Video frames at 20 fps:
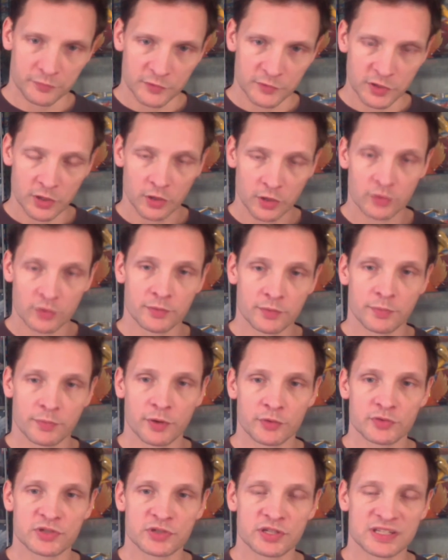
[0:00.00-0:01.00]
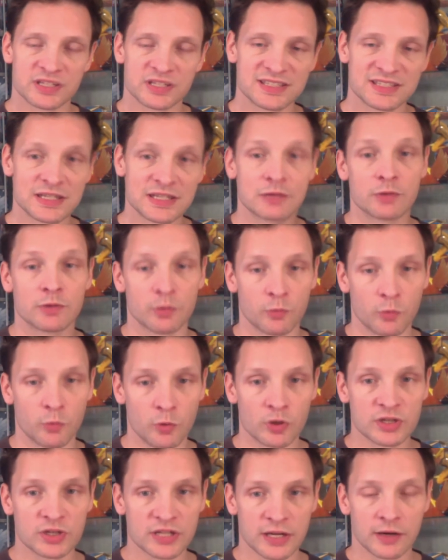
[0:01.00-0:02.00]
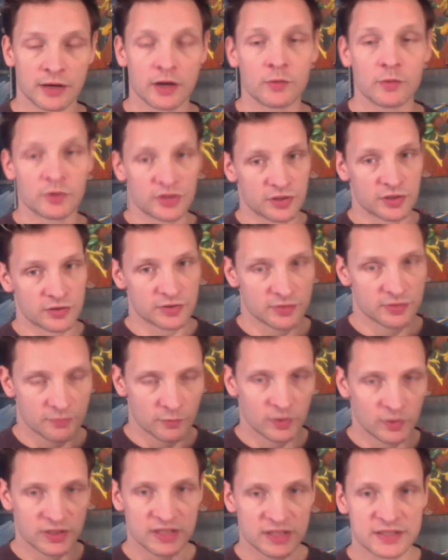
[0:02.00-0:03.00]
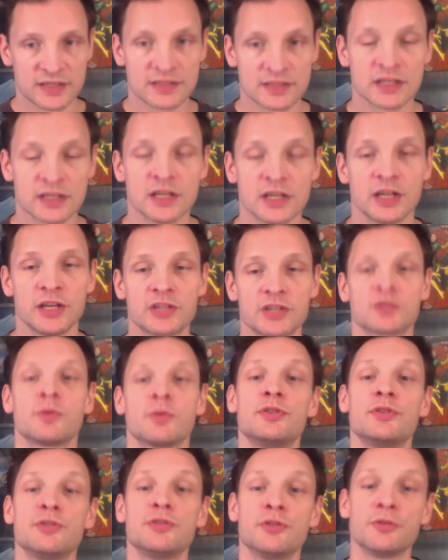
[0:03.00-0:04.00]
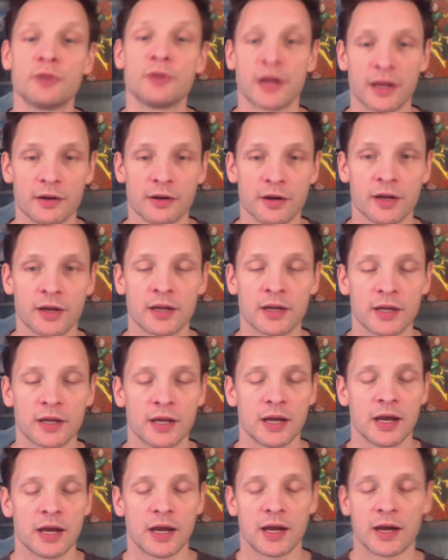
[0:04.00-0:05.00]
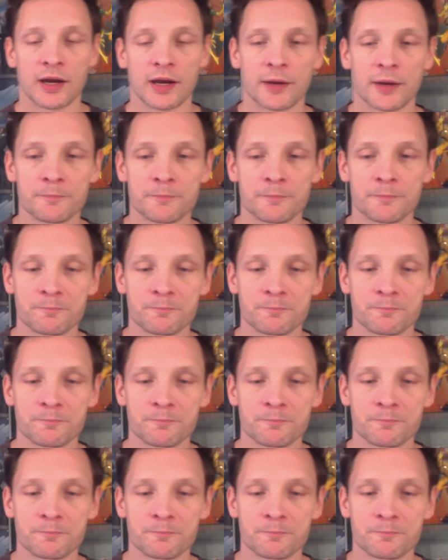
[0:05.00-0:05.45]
the post-Secret Wars era, which is what this is, into a new era. And